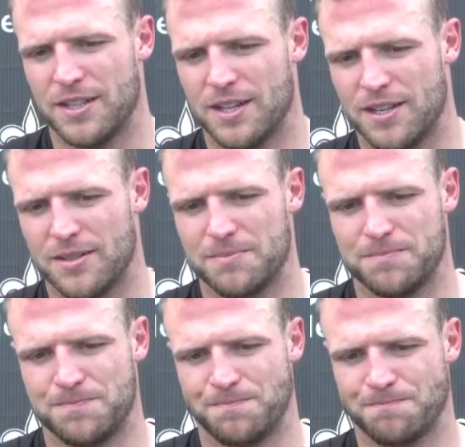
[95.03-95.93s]

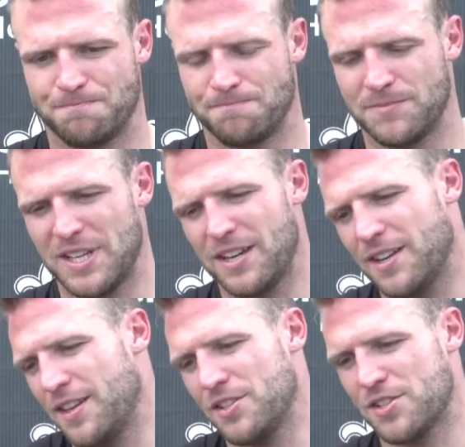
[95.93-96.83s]
um, yeah,
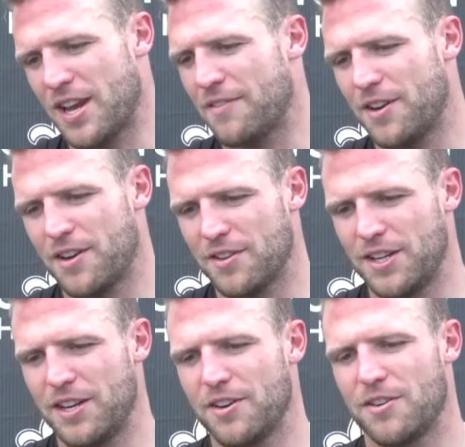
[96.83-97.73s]
I think just having another
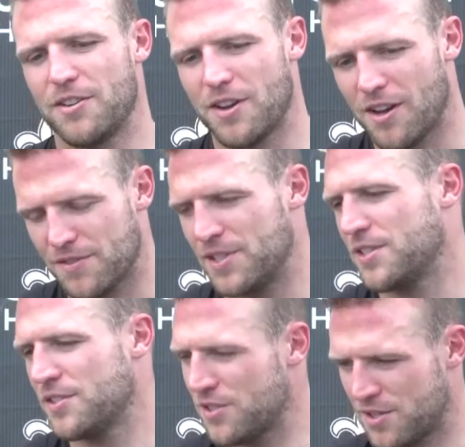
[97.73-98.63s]
year in the off
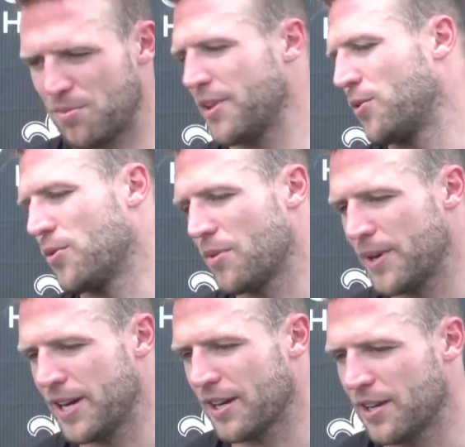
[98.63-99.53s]
season just to play
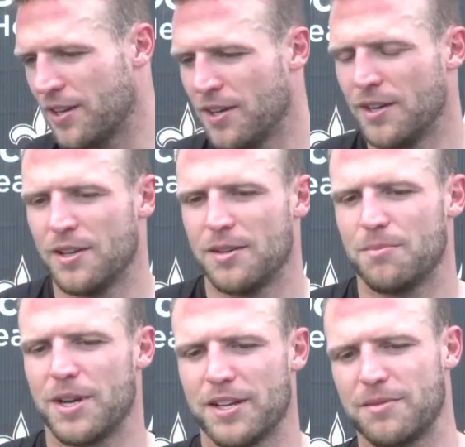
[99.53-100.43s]
quarterback,
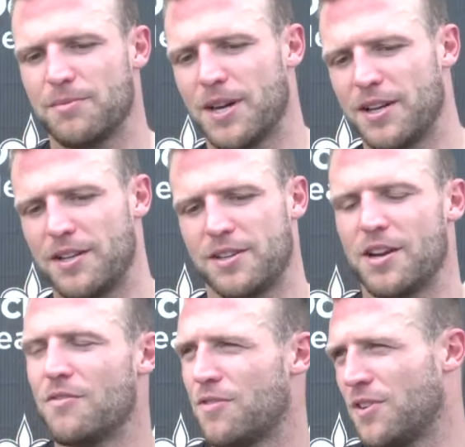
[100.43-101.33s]
my my
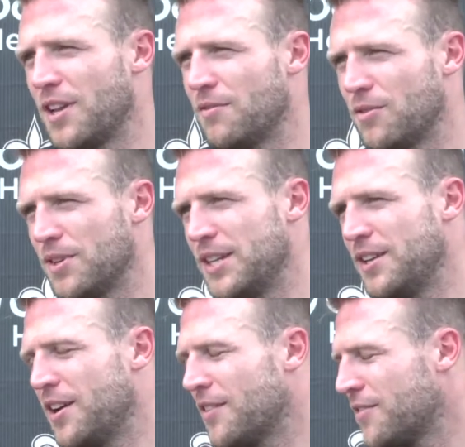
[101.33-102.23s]
comfort level
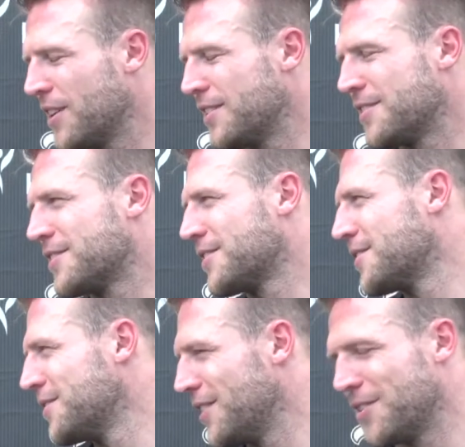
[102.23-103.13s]
in the offense,
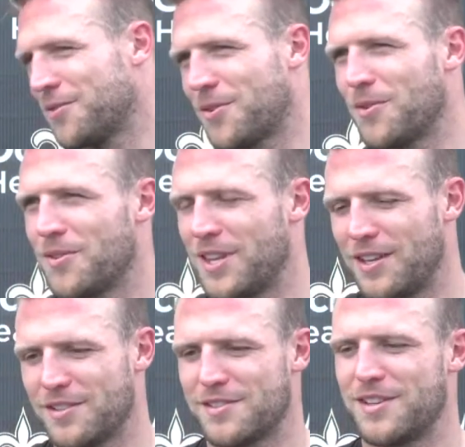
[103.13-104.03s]
you know, throwing
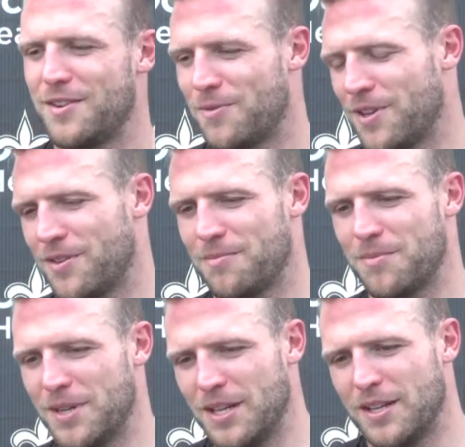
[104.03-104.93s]
things in rhythm,